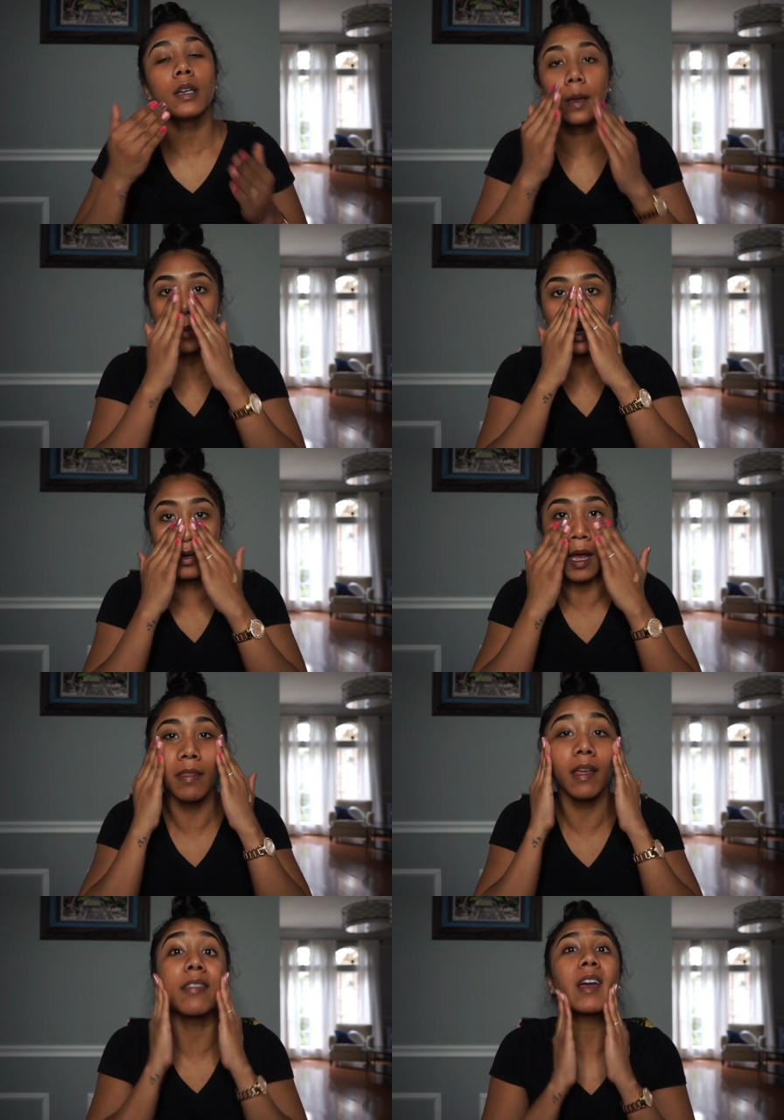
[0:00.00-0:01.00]
I'm gonna go ahead
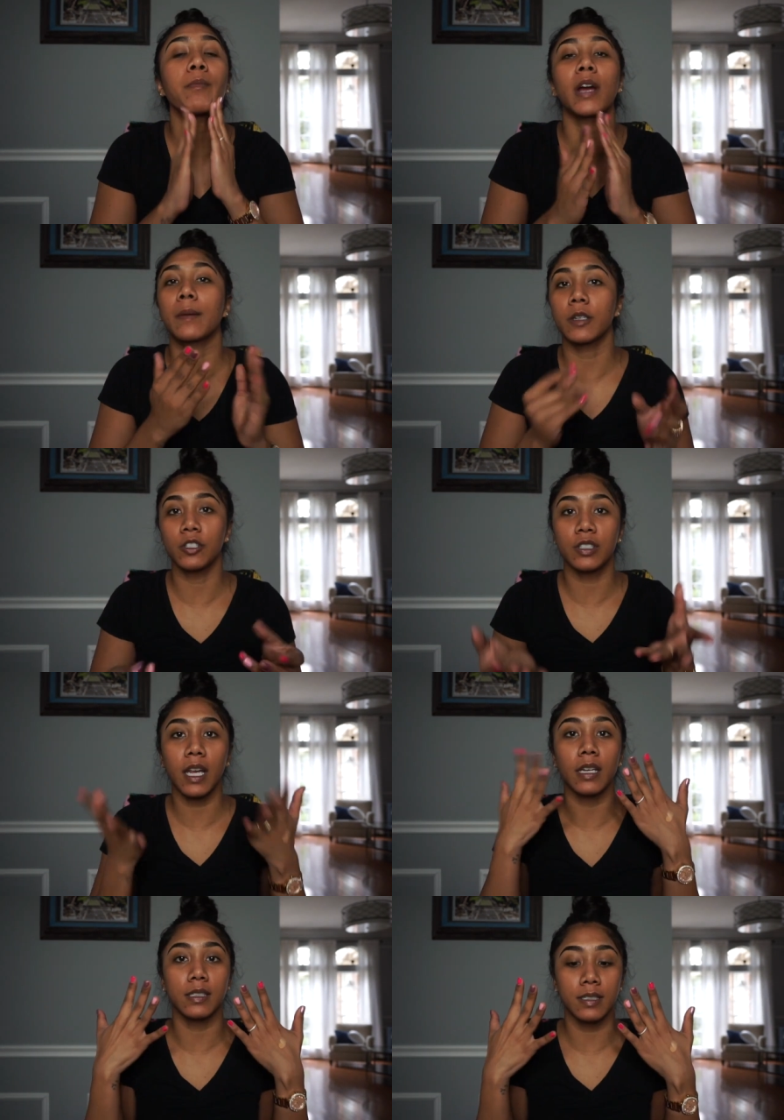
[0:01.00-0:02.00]
and let that primer just
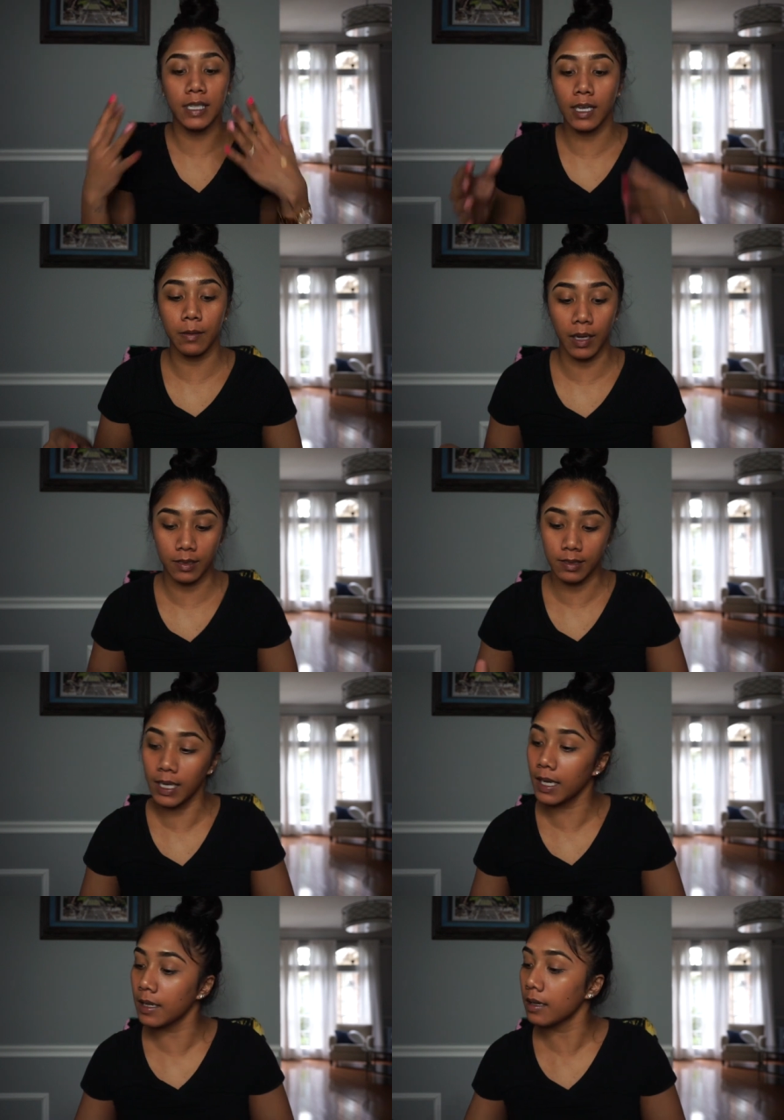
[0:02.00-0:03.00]
kind of sink in my
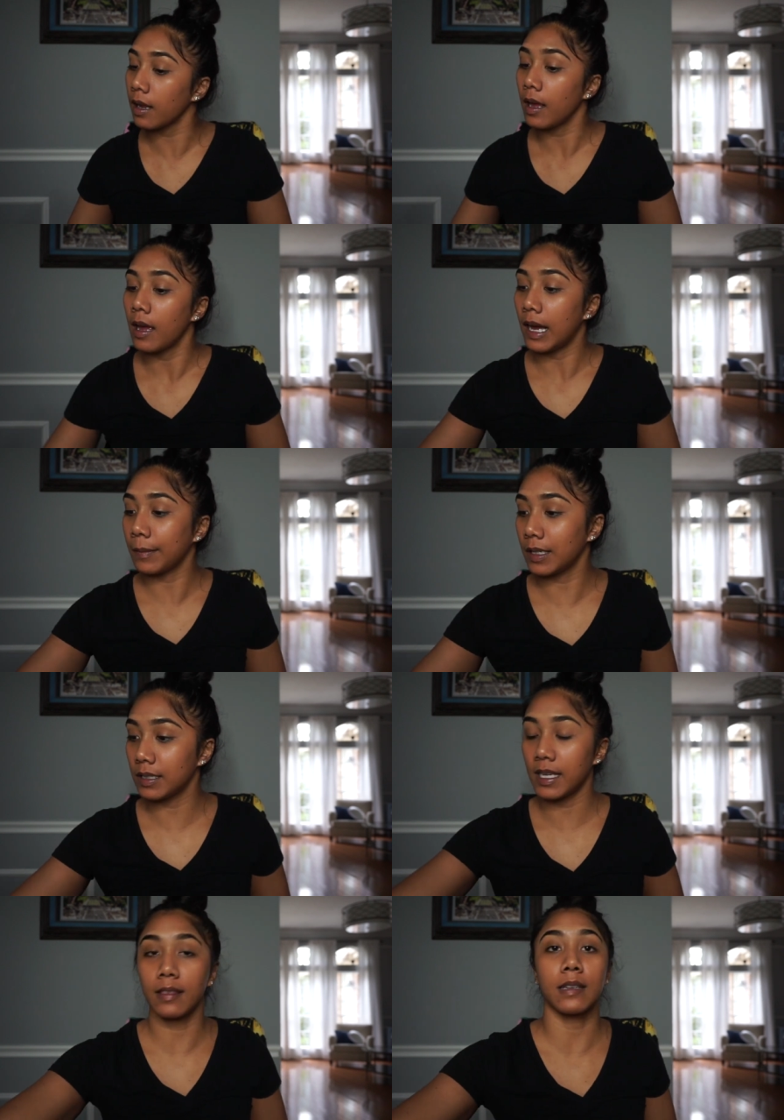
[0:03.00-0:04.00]
skin. I'm
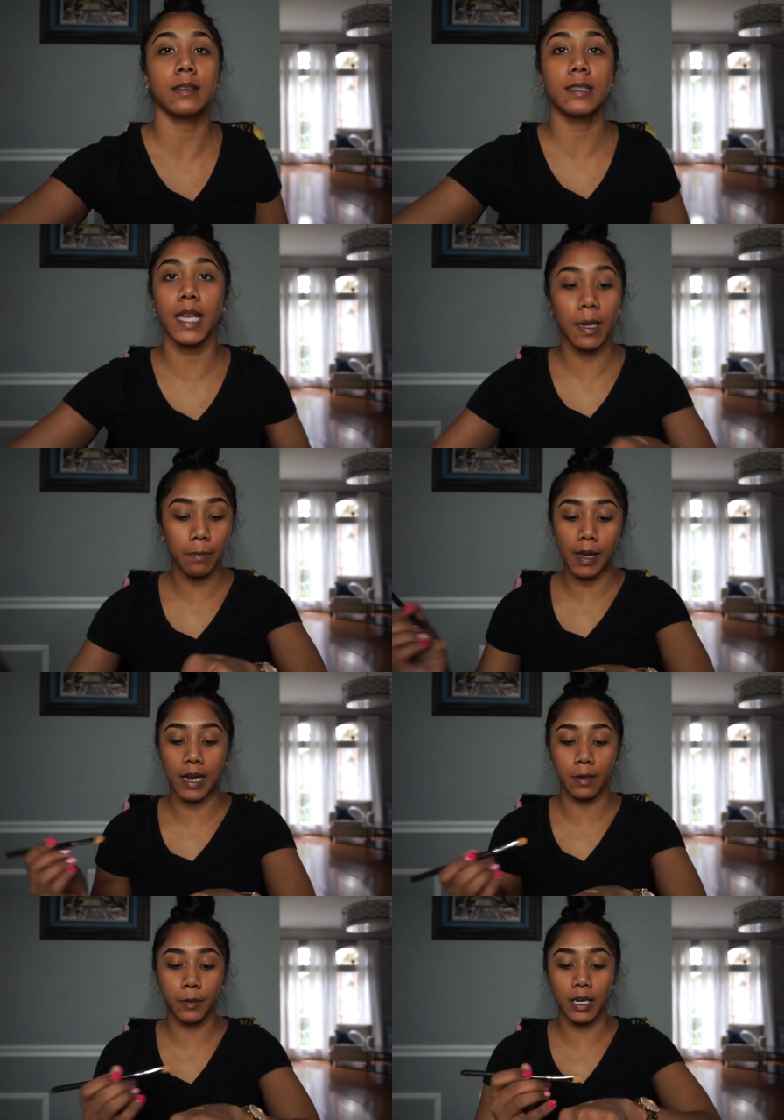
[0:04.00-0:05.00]
gonna take that same
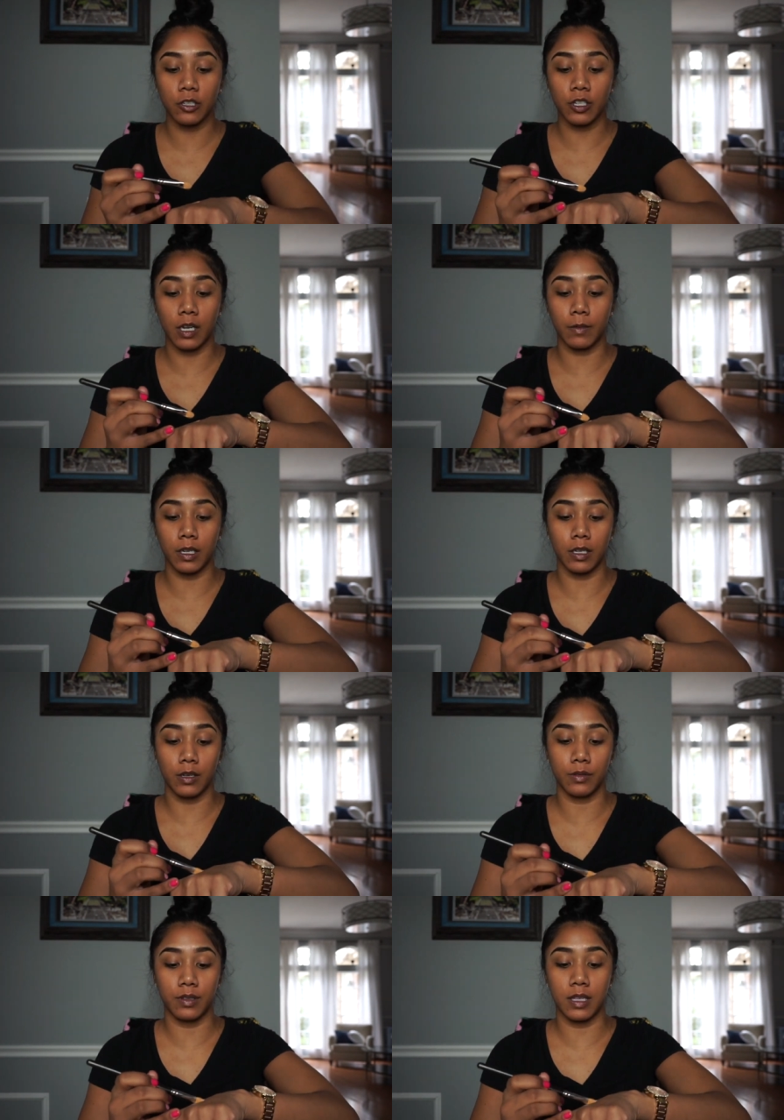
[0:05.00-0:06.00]
MAC brush and I'm gonna
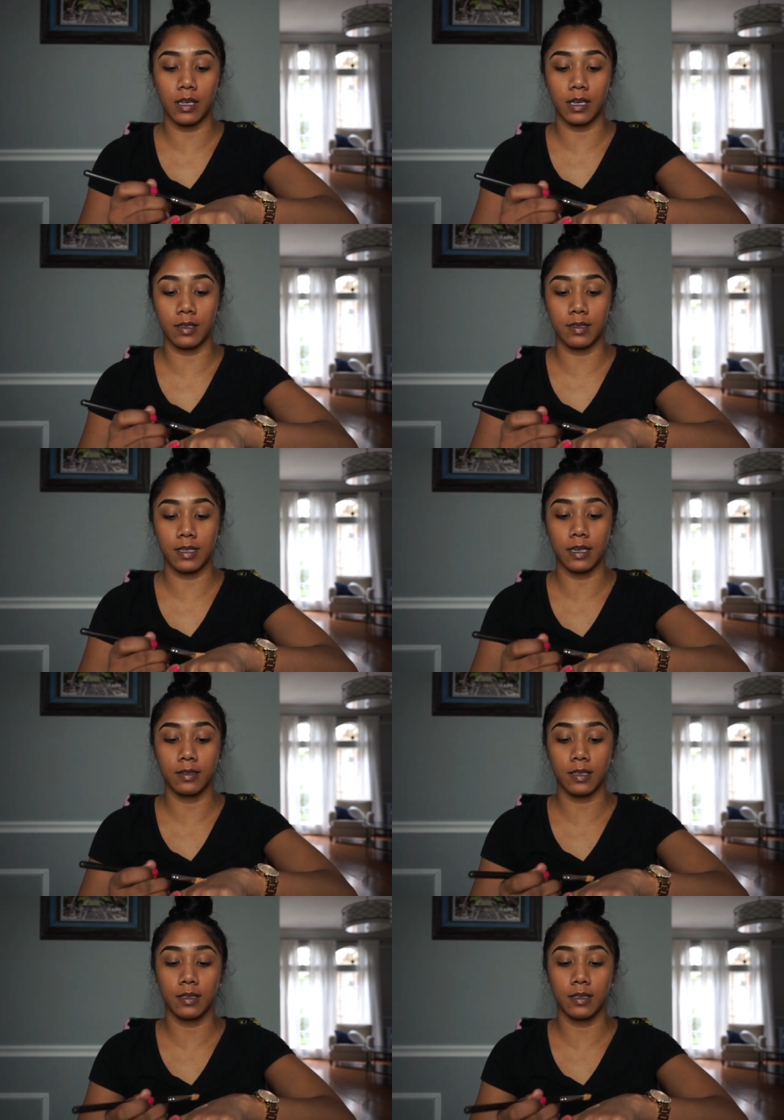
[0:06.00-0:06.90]
use the Excess